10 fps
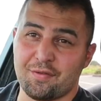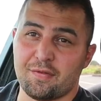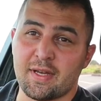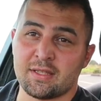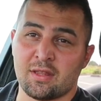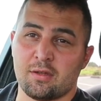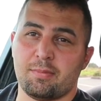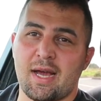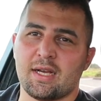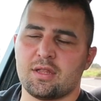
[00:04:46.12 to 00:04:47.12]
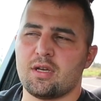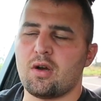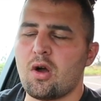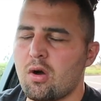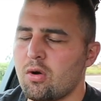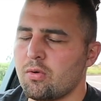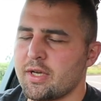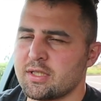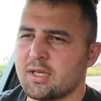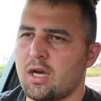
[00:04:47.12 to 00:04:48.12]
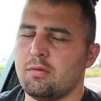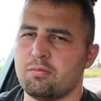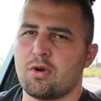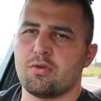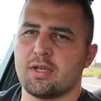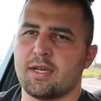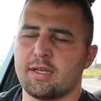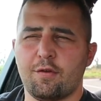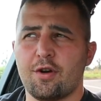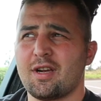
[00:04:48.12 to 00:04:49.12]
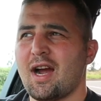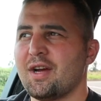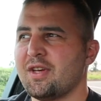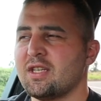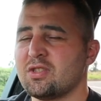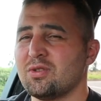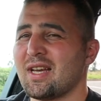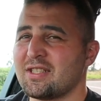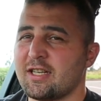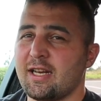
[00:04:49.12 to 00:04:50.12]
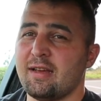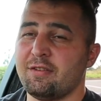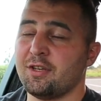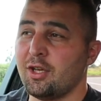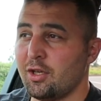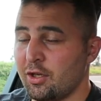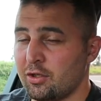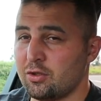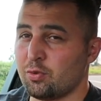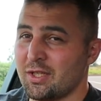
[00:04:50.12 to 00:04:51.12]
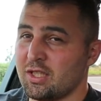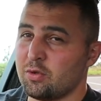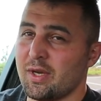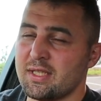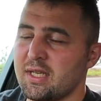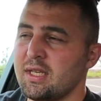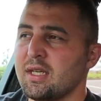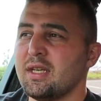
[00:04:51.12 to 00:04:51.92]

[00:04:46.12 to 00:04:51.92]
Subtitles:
the vent in the back, they always come broken. Like, for a car that is 2011 and 2020,